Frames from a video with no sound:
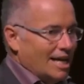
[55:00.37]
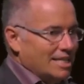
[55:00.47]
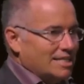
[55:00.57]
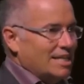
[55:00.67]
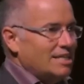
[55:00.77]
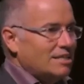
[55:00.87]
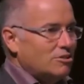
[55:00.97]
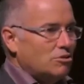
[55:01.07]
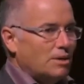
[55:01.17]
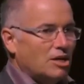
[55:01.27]
it's easy
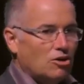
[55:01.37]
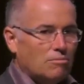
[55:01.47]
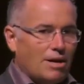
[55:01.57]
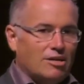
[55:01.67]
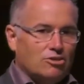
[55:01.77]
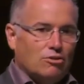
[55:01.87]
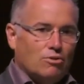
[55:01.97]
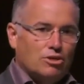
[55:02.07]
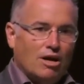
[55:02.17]
to be a good manager when you